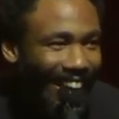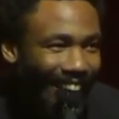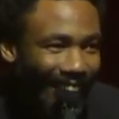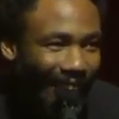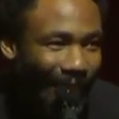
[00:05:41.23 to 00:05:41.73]

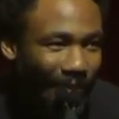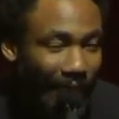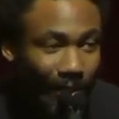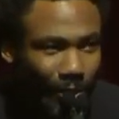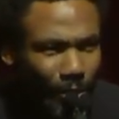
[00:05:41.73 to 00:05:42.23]
Um,
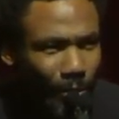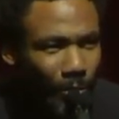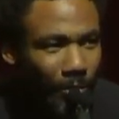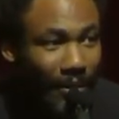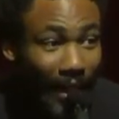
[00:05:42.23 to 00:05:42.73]
and
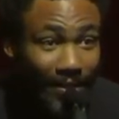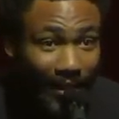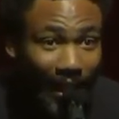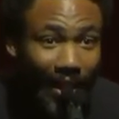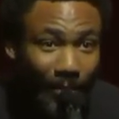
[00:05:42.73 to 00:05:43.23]
two, that's the
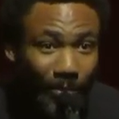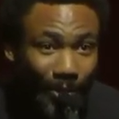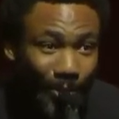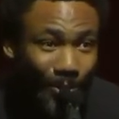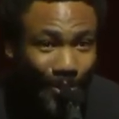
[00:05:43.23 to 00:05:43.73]
kind of
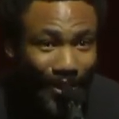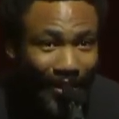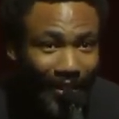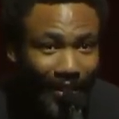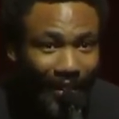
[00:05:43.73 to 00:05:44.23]

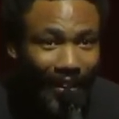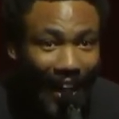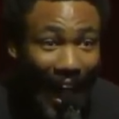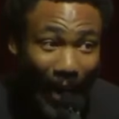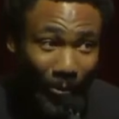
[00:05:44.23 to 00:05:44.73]
producer
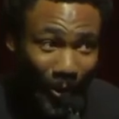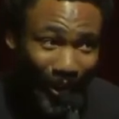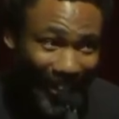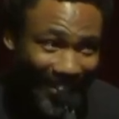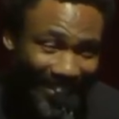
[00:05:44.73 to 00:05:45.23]
I
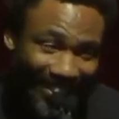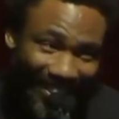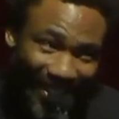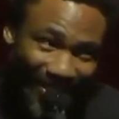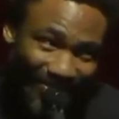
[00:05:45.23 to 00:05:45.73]
want, you know?